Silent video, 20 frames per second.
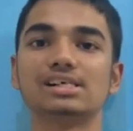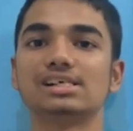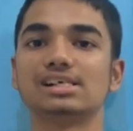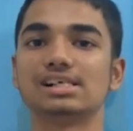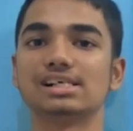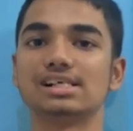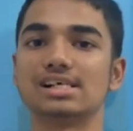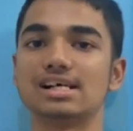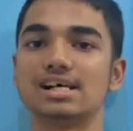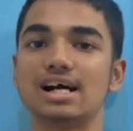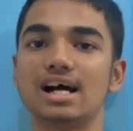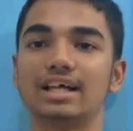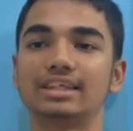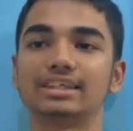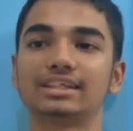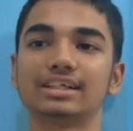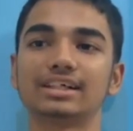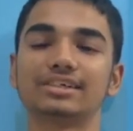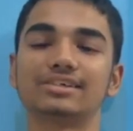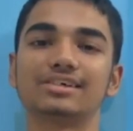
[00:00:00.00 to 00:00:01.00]
I
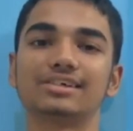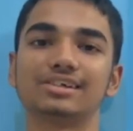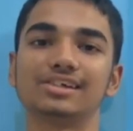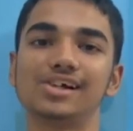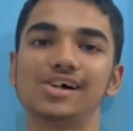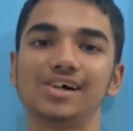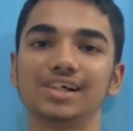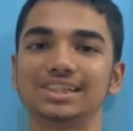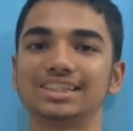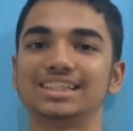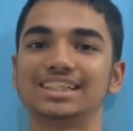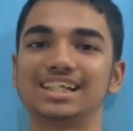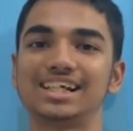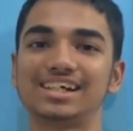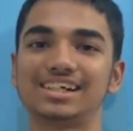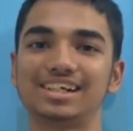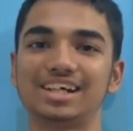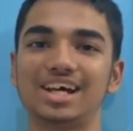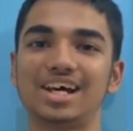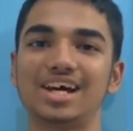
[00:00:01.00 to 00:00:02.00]
think I got lost
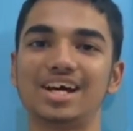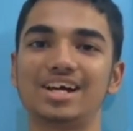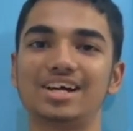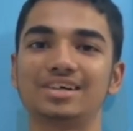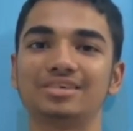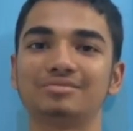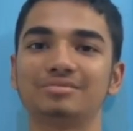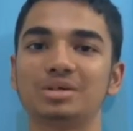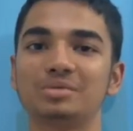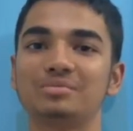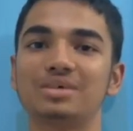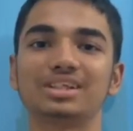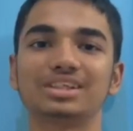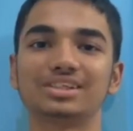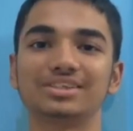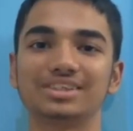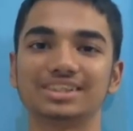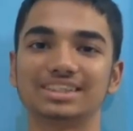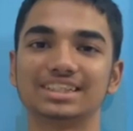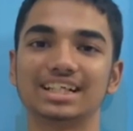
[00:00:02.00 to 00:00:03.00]
and my mother
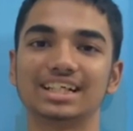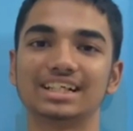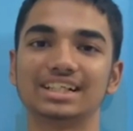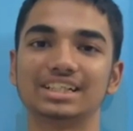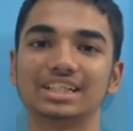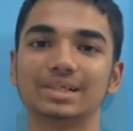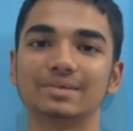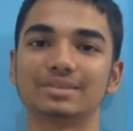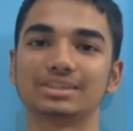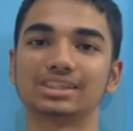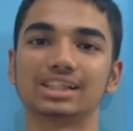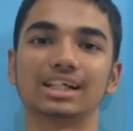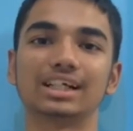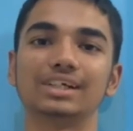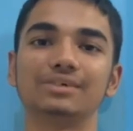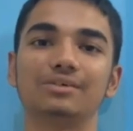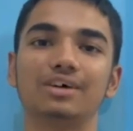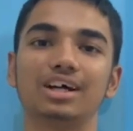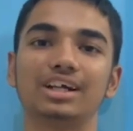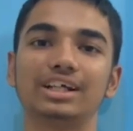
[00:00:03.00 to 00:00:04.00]
was there and she was really
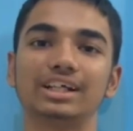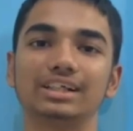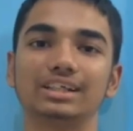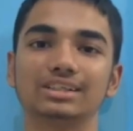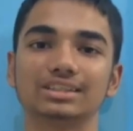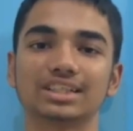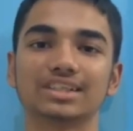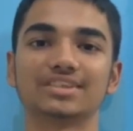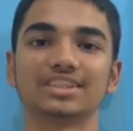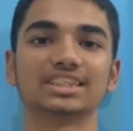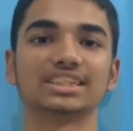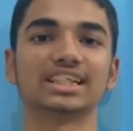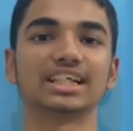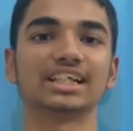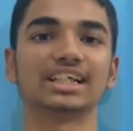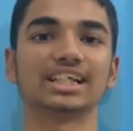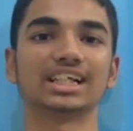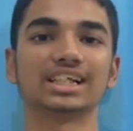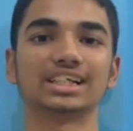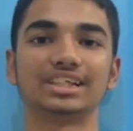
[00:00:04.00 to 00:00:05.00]
worried because I was
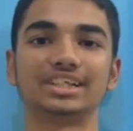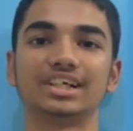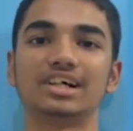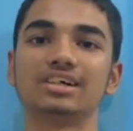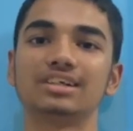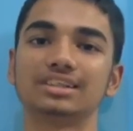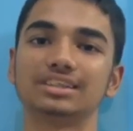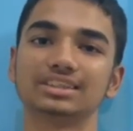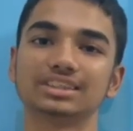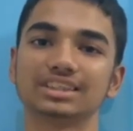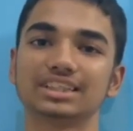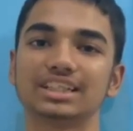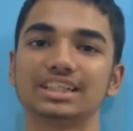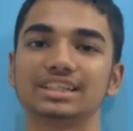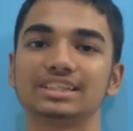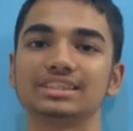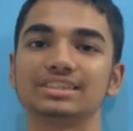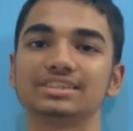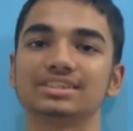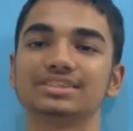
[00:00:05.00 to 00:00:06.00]
really young
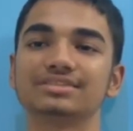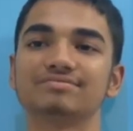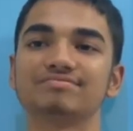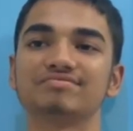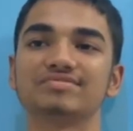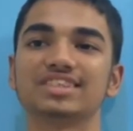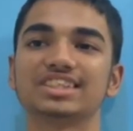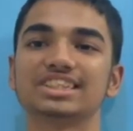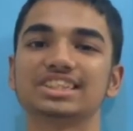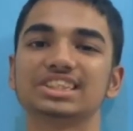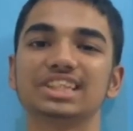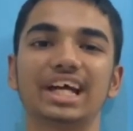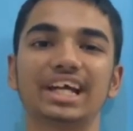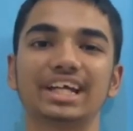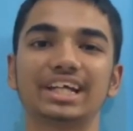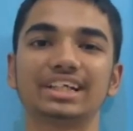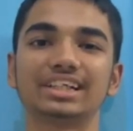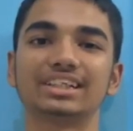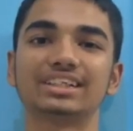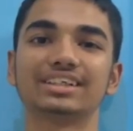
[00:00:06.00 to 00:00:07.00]
in the
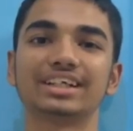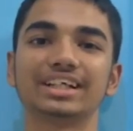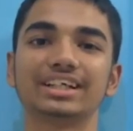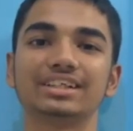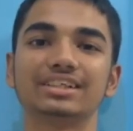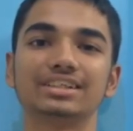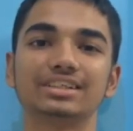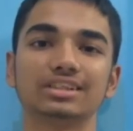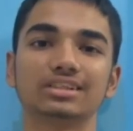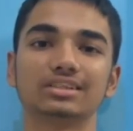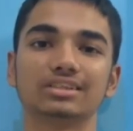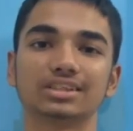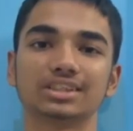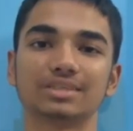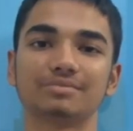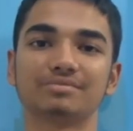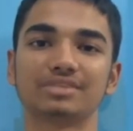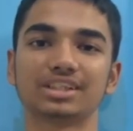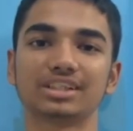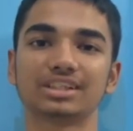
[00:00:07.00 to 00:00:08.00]
second grade or
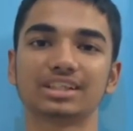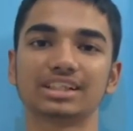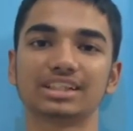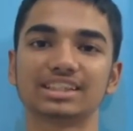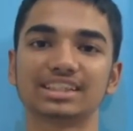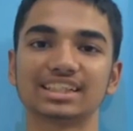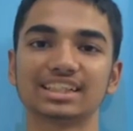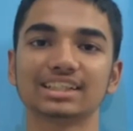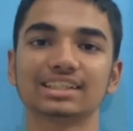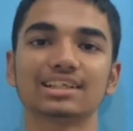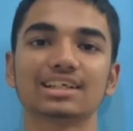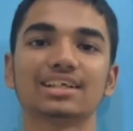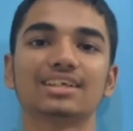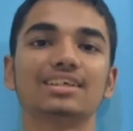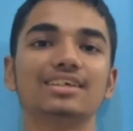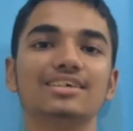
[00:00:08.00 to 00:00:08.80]
something, I think.